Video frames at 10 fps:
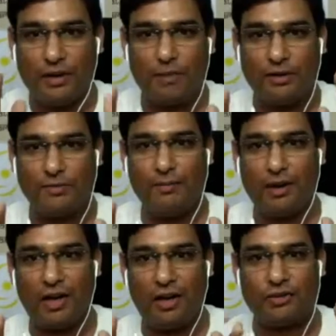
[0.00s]
Padmini
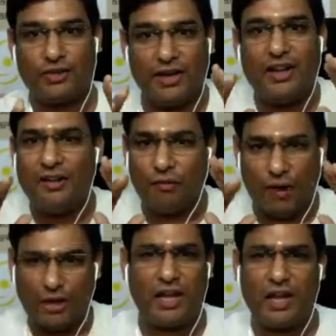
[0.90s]
Maharaj said, why
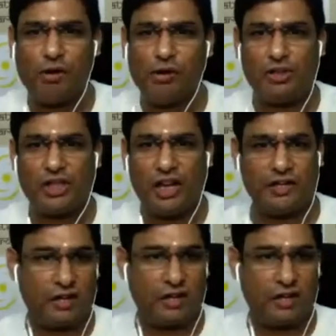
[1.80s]
should I want to change?